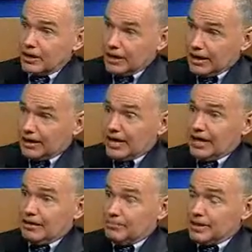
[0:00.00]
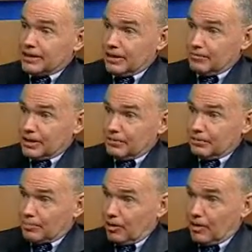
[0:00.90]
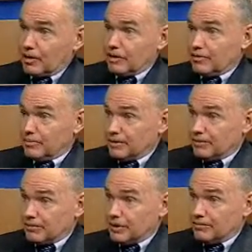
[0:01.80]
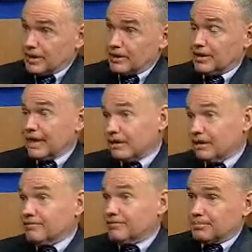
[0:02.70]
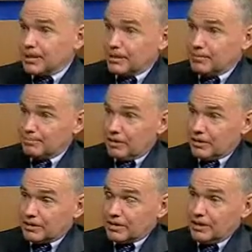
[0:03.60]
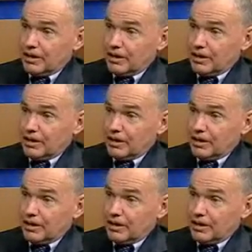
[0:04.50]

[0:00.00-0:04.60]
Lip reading: and become a part of the administrative record, and in fact become part